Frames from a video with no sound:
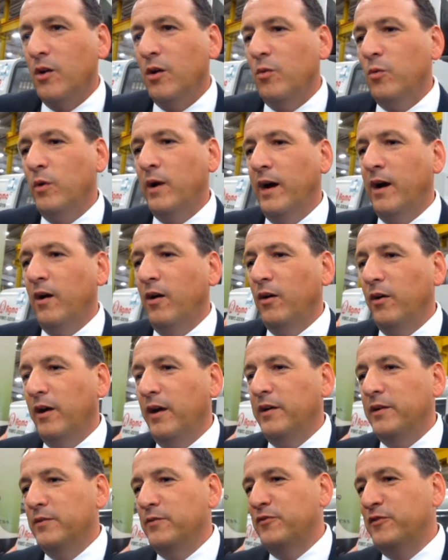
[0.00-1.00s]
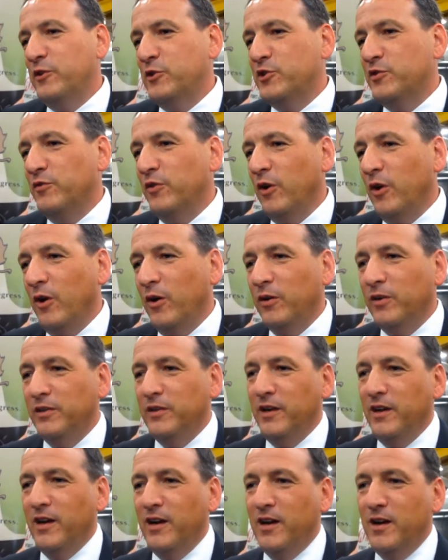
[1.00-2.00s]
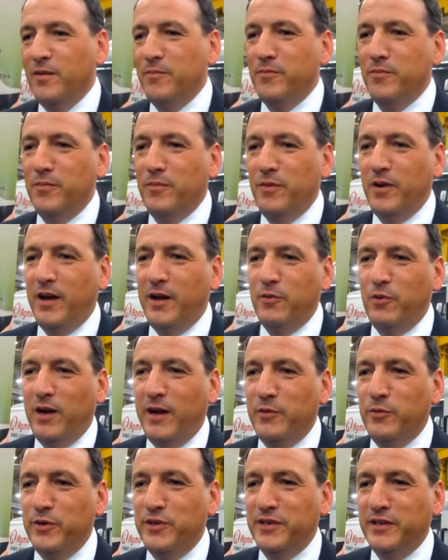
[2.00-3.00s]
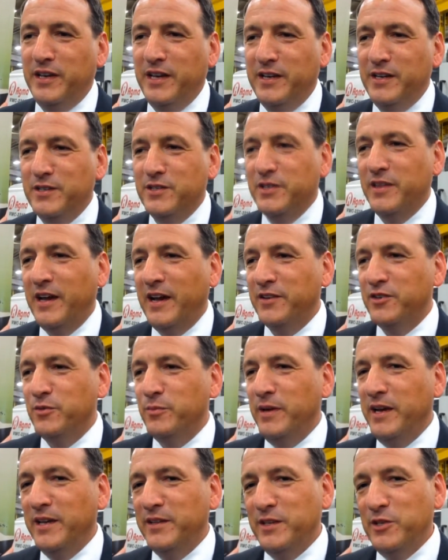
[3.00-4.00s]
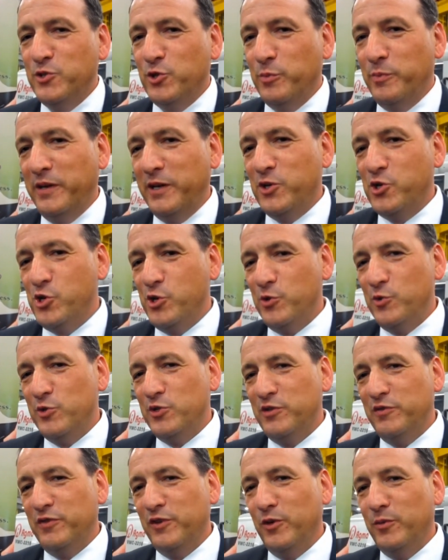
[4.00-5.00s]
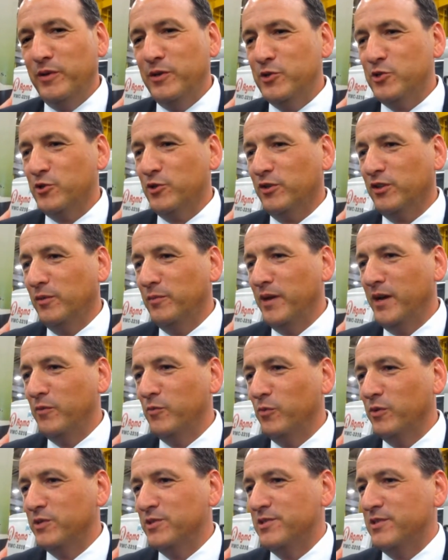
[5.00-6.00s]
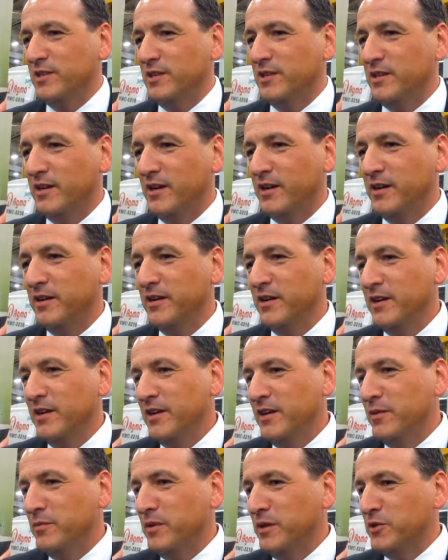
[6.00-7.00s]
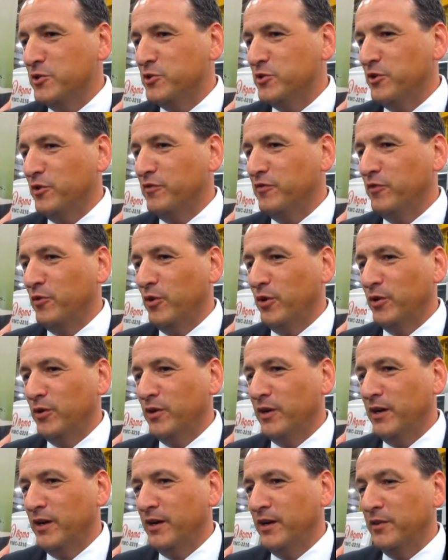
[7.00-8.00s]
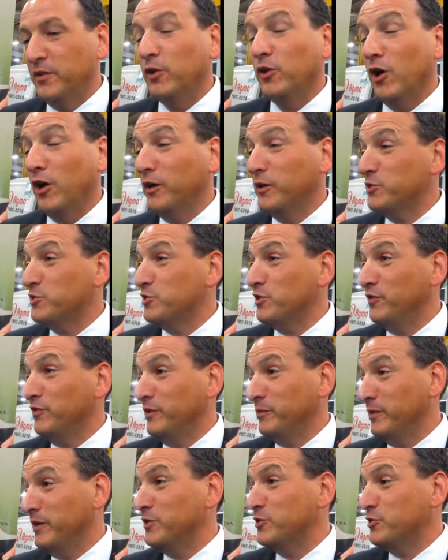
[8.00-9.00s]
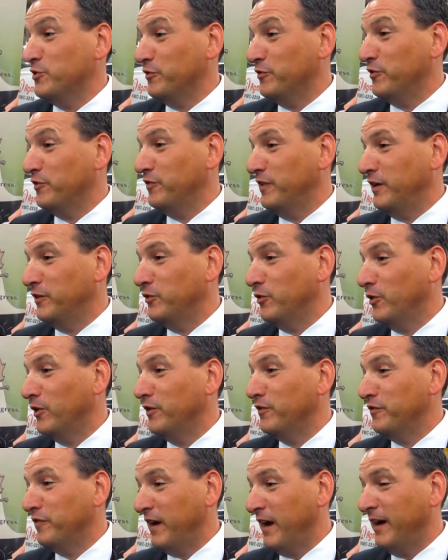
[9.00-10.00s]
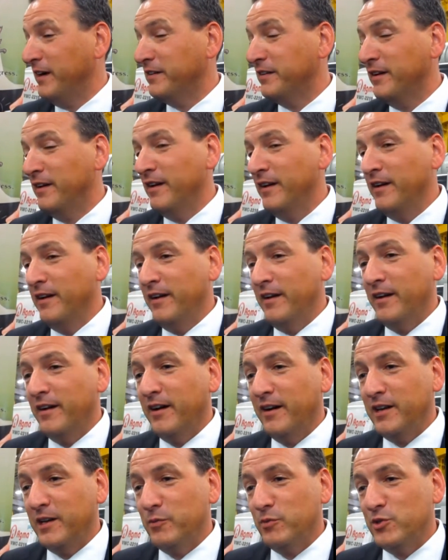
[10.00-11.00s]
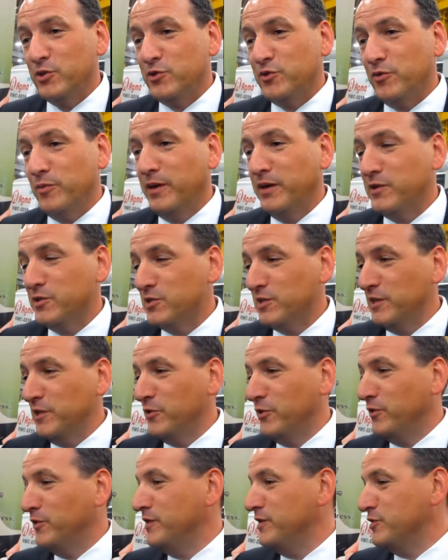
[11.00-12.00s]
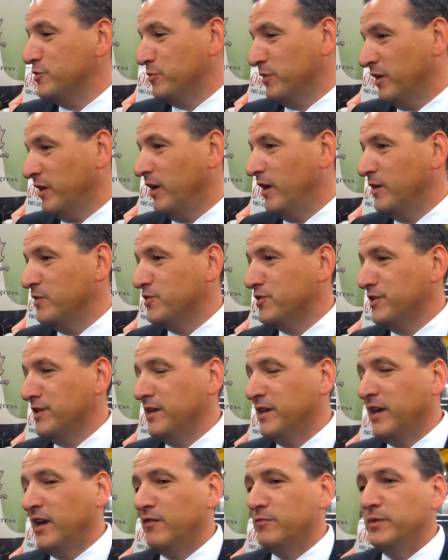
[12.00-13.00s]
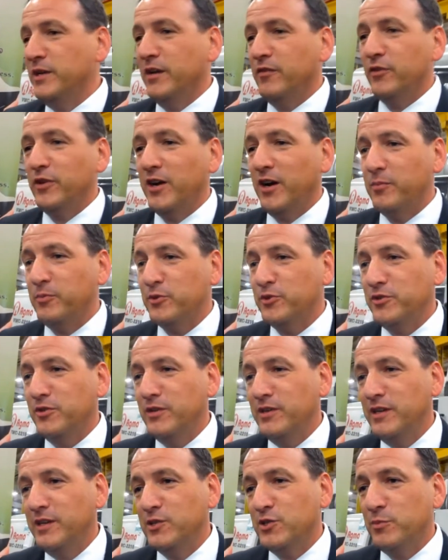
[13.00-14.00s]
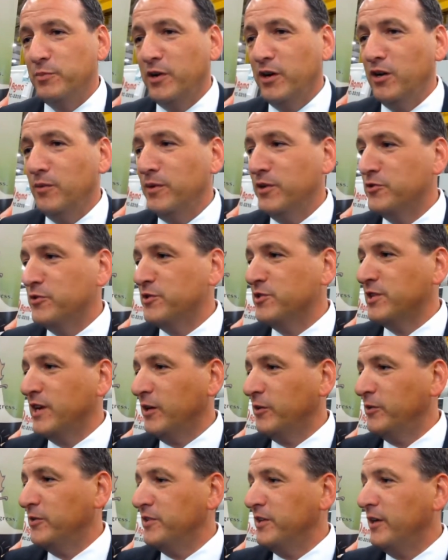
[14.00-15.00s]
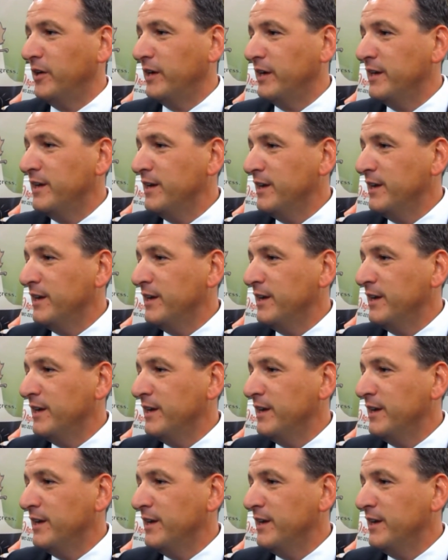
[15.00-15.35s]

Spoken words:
Well, first of all, I wouldn't get into that debate. These are big shoes to fill. Minister Clement was the minister for the longest serving minister for Fednor, in fact. He was a tremendous leader in these regards, and he gave me every opportunity as a parliamentary secretary